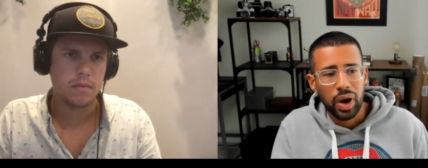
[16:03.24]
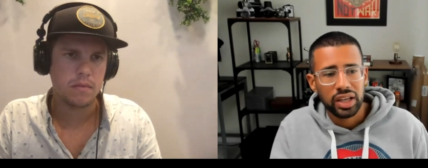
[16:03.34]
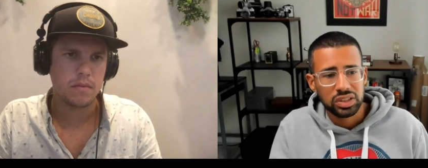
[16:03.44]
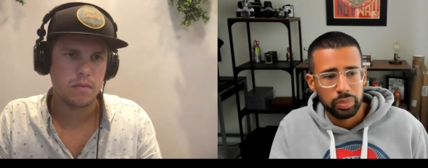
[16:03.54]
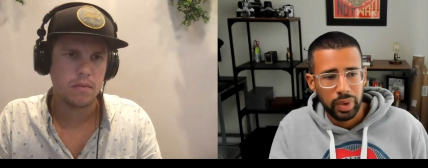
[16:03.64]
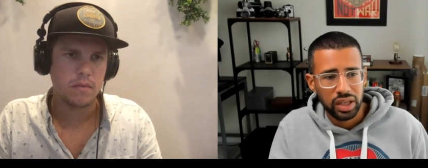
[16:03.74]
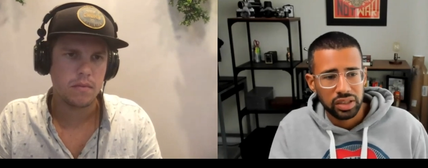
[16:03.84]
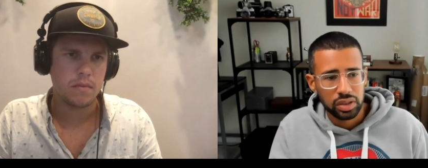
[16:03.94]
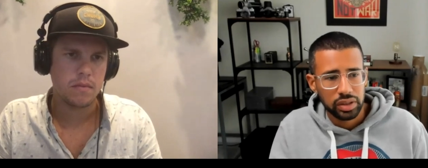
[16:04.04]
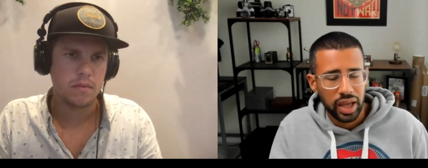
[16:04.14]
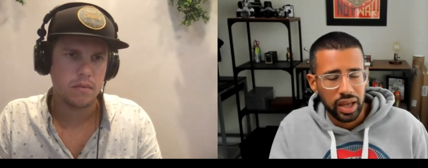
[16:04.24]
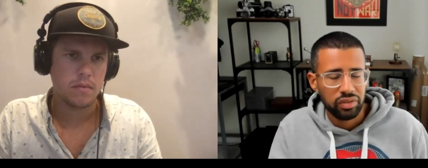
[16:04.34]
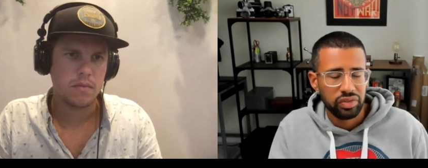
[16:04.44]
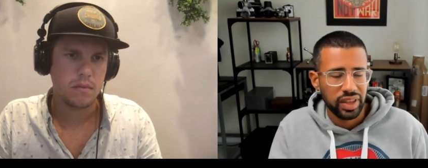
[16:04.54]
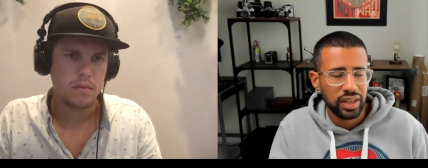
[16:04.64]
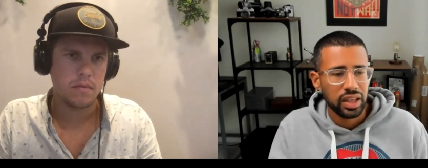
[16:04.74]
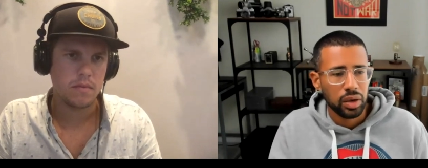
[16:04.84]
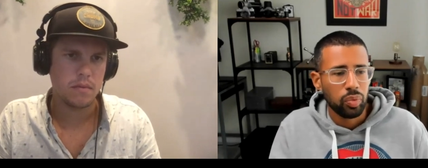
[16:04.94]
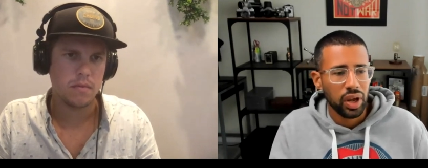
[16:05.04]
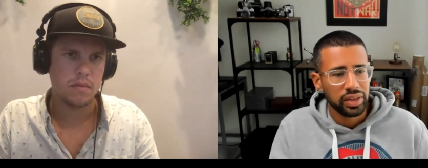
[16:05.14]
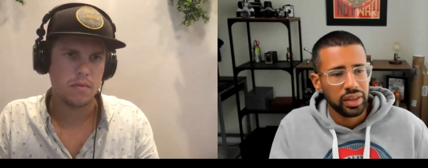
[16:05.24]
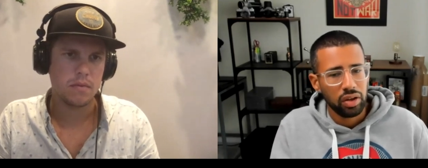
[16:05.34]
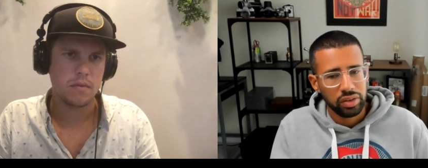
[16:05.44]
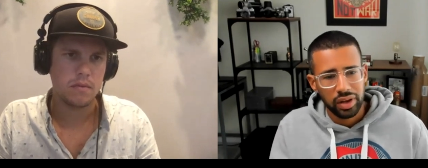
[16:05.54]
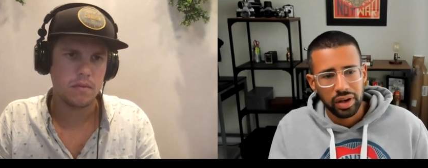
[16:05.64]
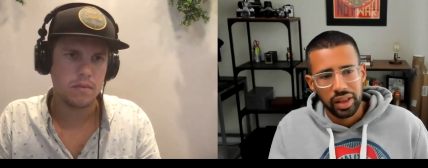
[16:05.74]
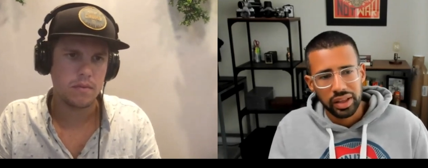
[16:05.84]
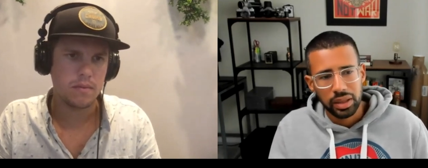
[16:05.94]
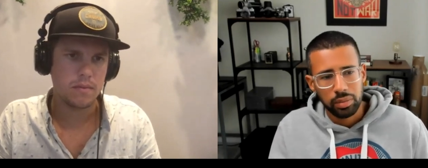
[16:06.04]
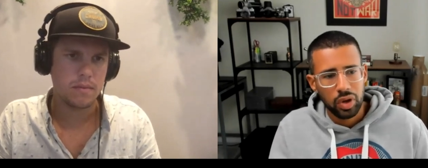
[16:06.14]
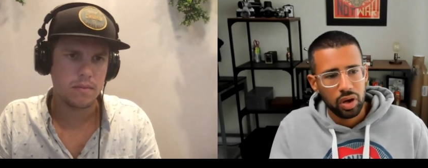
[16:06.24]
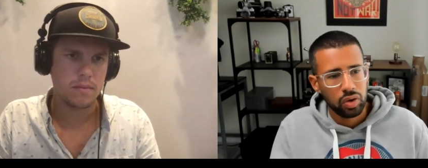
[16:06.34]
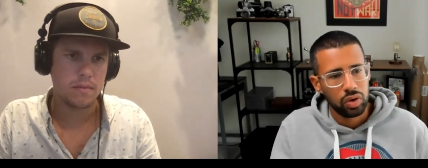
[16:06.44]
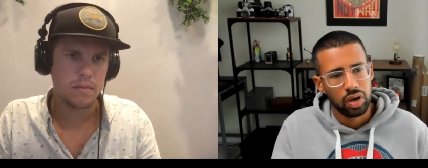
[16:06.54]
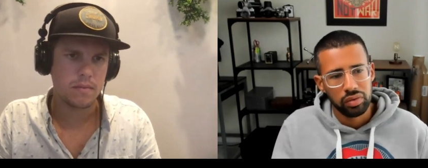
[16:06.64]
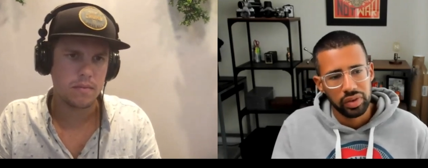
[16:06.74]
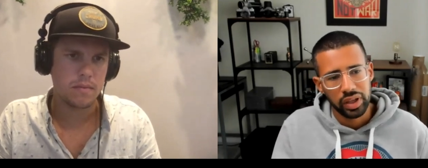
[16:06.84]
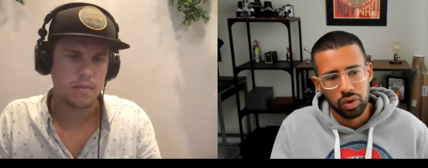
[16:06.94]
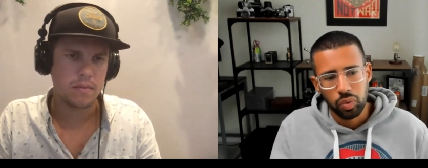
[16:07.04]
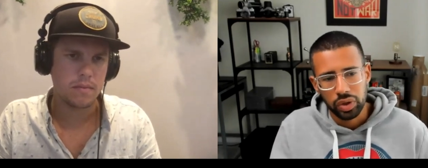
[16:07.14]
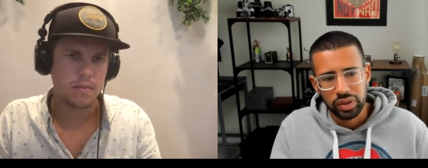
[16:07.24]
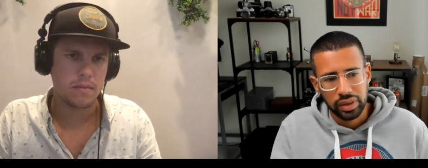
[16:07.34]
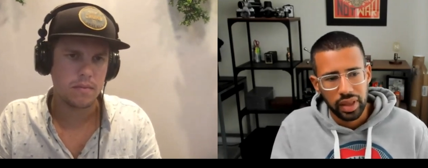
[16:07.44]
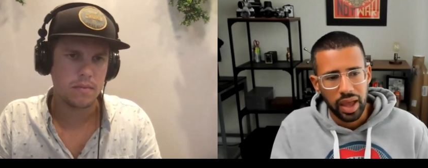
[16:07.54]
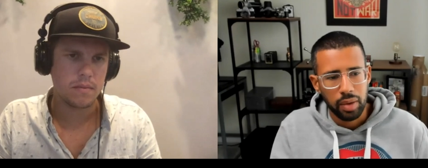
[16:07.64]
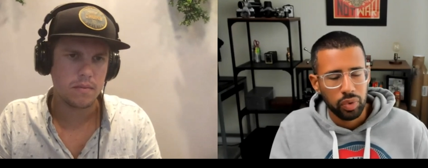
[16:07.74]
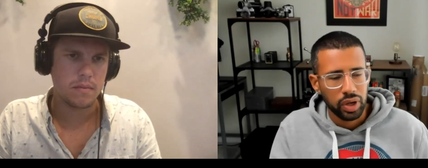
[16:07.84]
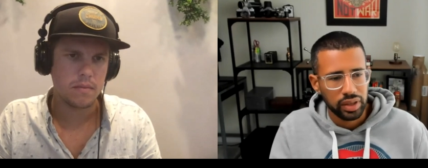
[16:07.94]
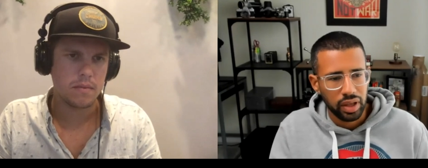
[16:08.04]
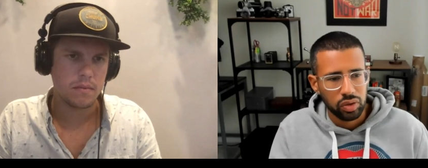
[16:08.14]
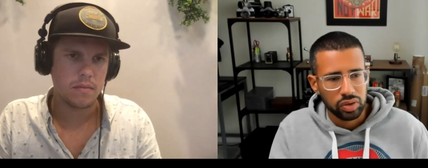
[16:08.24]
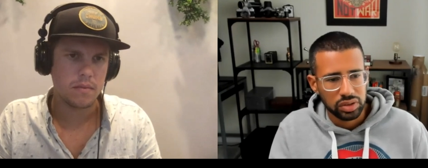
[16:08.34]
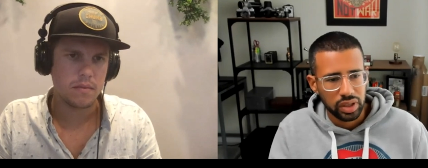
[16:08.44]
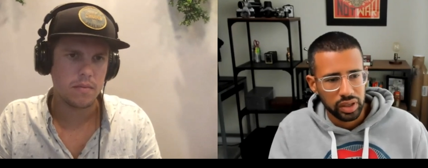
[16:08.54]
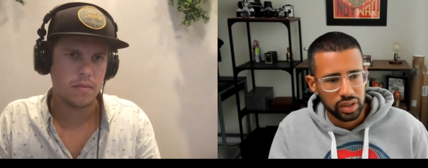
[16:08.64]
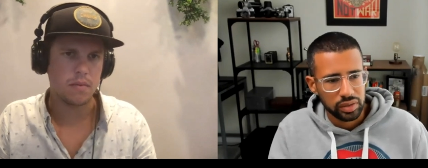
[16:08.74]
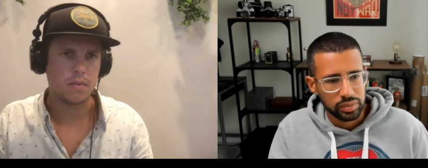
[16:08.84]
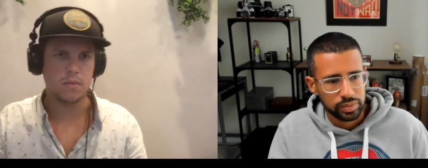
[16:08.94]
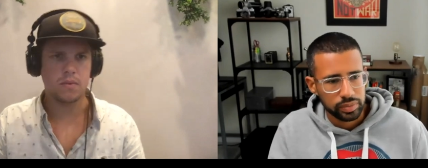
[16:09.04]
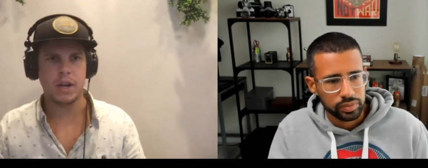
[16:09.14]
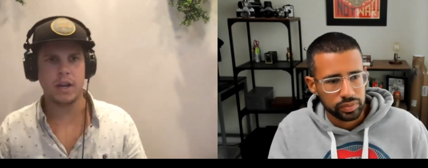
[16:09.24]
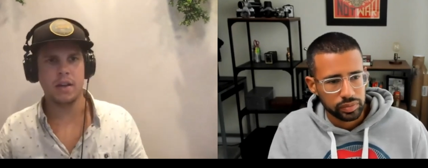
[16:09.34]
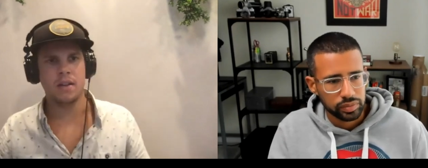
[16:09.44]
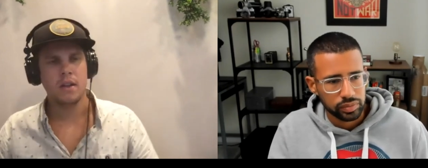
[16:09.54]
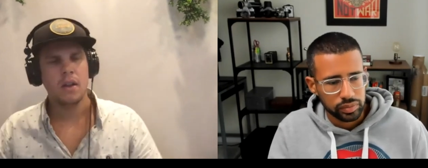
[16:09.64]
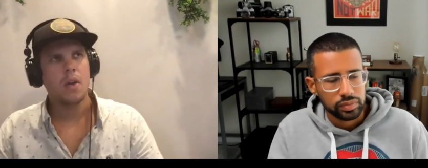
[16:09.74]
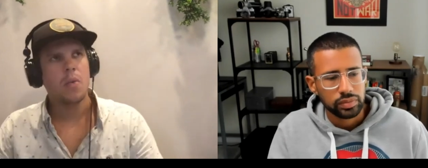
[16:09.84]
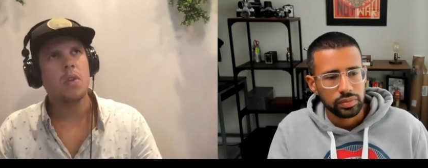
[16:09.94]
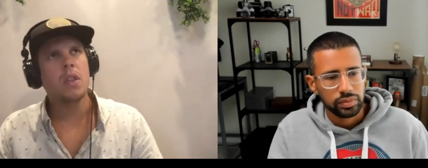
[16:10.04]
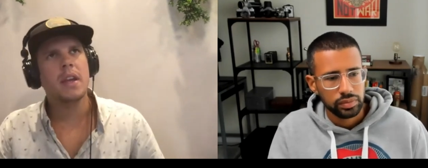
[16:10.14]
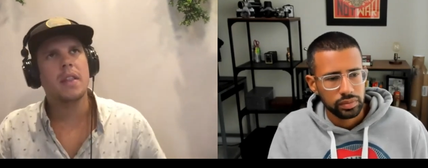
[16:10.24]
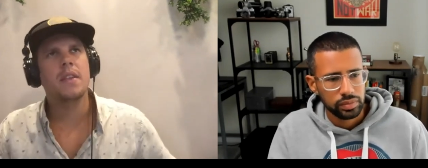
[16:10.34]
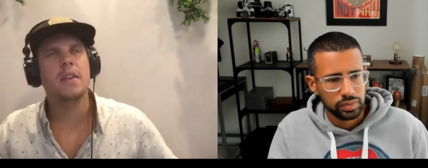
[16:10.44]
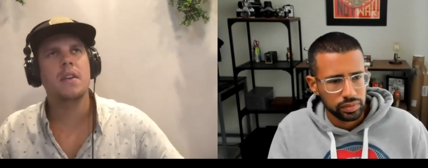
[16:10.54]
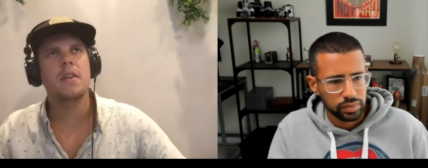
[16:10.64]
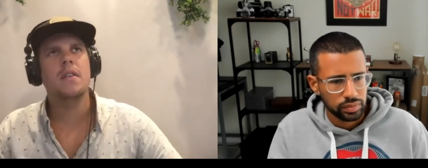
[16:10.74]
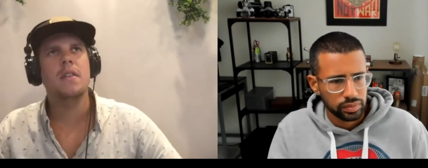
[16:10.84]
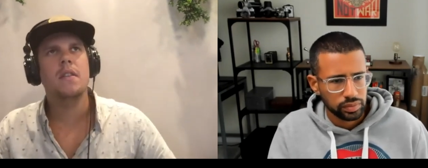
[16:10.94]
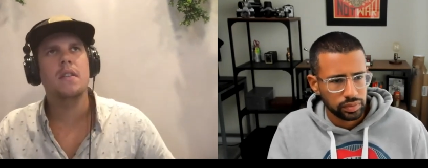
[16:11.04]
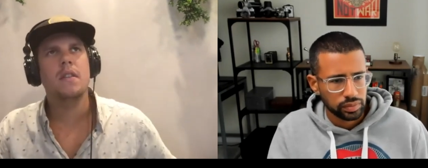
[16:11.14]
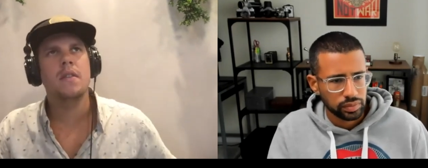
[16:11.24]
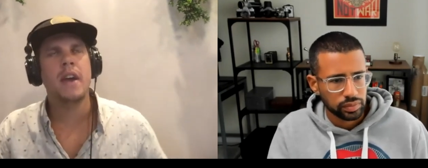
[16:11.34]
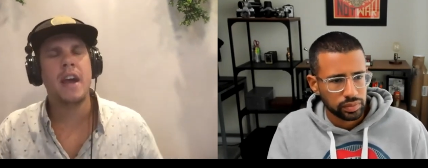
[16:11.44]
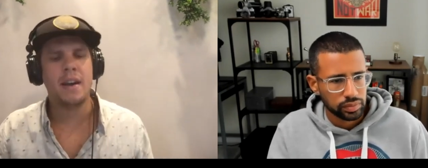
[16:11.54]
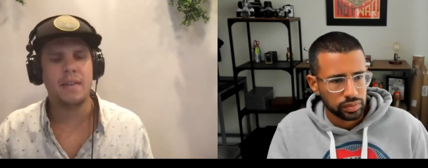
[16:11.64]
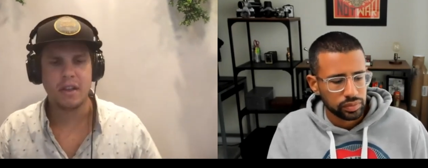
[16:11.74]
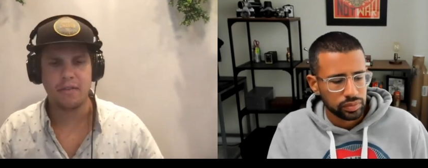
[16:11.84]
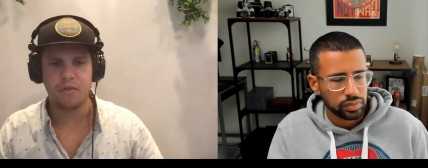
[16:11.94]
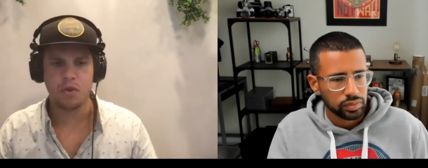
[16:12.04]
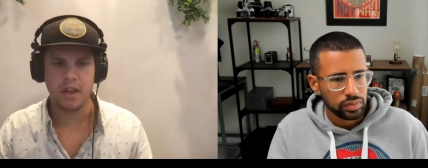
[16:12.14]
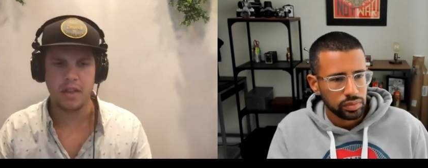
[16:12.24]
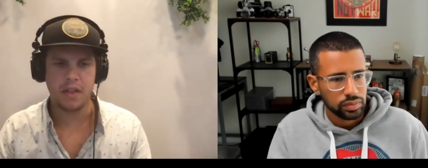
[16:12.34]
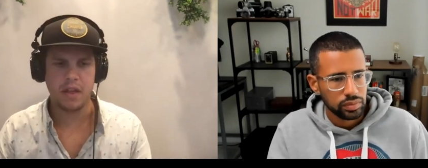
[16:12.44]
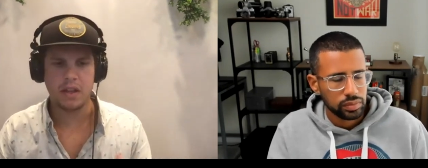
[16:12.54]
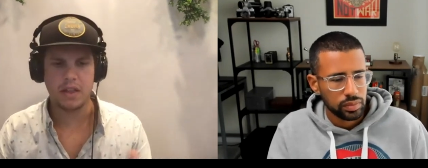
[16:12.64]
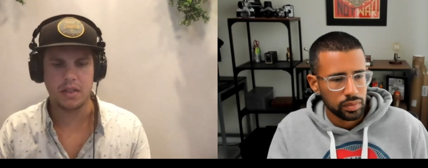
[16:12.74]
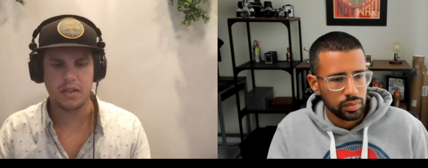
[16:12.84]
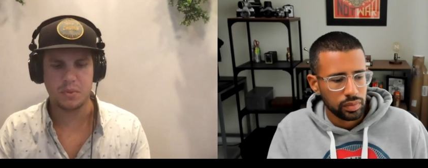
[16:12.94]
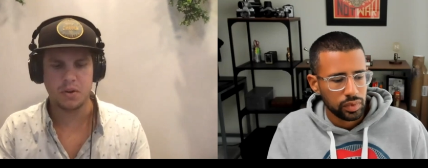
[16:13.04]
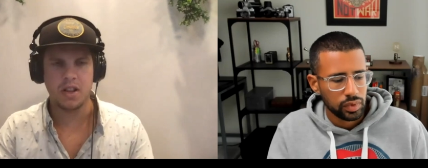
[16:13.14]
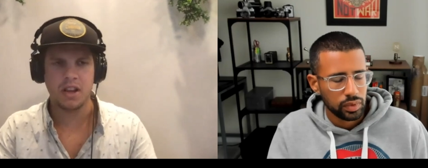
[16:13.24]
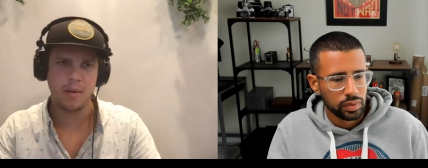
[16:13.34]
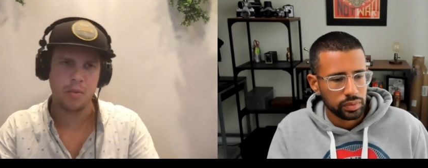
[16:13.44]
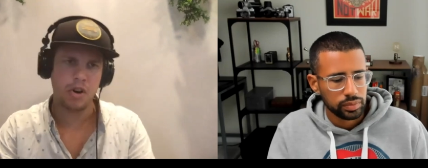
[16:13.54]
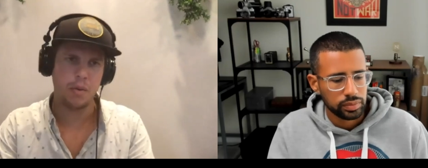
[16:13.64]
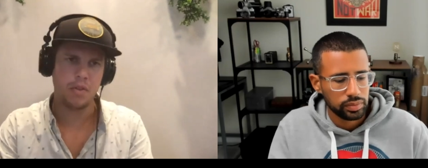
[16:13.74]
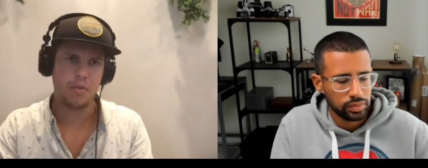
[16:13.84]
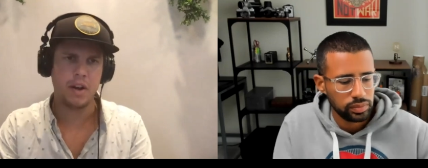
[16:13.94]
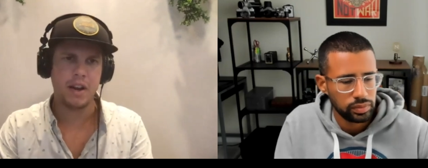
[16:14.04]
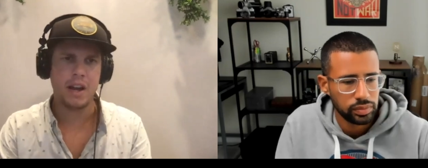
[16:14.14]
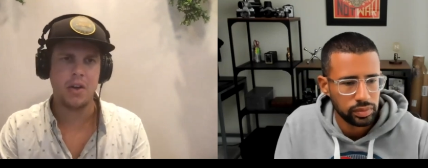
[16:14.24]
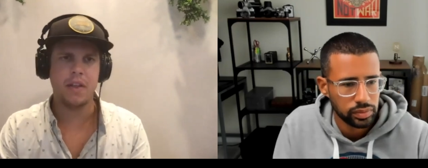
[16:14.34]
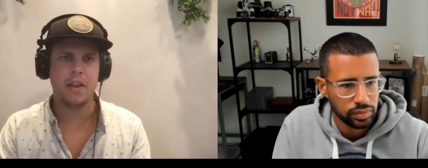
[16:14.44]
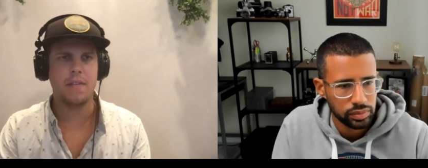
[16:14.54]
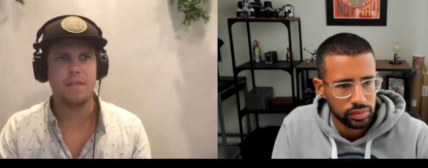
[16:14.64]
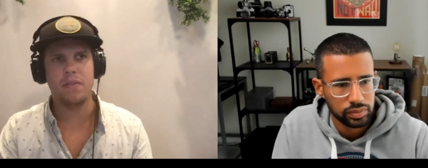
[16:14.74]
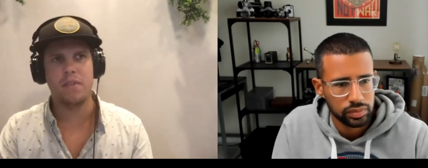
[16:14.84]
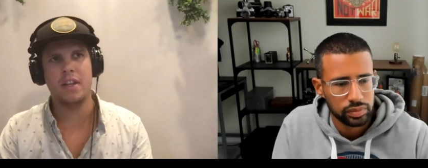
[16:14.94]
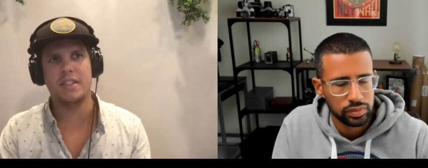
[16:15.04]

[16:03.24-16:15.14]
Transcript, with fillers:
Speaker 1: price based on that. And if they need a breakdown, then i let them know of like what that breakdown looks like.
Speaker 2: Right. Well, like the the half day, full day thing, like this one client I'm working with right now, they it's